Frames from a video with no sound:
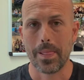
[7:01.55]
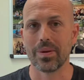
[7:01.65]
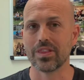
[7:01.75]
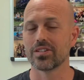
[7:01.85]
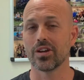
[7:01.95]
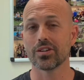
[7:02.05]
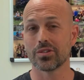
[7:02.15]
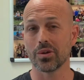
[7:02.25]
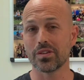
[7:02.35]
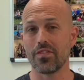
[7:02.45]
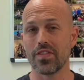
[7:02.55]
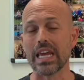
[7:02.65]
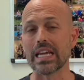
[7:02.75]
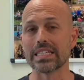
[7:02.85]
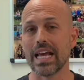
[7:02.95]
But there's all sorts of
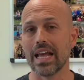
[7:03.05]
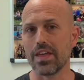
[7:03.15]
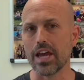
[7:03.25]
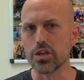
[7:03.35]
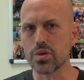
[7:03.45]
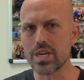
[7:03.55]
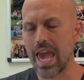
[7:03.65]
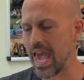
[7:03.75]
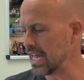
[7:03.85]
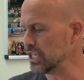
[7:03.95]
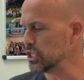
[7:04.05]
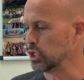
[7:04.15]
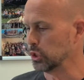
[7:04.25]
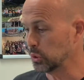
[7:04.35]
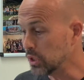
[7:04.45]
things that you can
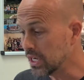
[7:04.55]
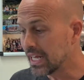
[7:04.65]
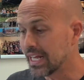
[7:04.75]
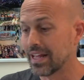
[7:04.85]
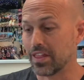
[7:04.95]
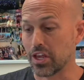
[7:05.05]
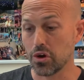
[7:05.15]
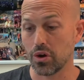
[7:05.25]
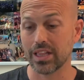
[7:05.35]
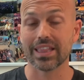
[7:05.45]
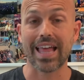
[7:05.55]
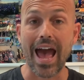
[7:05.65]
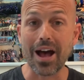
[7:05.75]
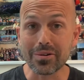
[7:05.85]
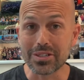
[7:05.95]
do that you're
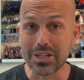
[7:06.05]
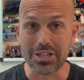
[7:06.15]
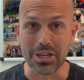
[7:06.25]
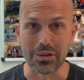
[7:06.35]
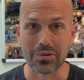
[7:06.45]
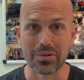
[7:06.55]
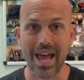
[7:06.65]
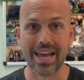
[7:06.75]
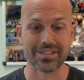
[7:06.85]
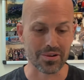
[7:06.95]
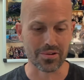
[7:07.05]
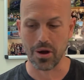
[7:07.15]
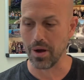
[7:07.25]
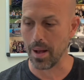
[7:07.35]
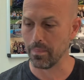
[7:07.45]
allowed to do as you
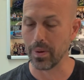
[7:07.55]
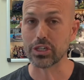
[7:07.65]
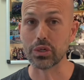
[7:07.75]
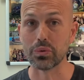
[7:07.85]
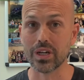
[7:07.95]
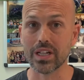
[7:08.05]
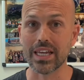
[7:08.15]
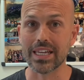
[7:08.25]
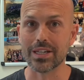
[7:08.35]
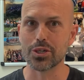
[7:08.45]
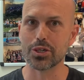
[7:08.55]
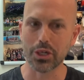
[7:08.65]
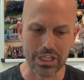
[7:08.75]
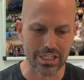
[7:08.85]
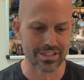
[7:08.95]
grow up, but you really
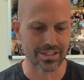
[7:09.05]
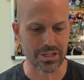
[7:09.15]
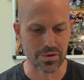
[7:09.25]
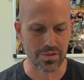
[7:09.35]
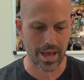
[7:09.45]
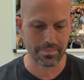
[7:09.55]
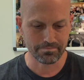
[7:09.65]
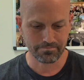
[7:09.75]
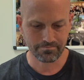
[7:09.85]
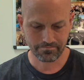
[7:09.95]
shouldn't do them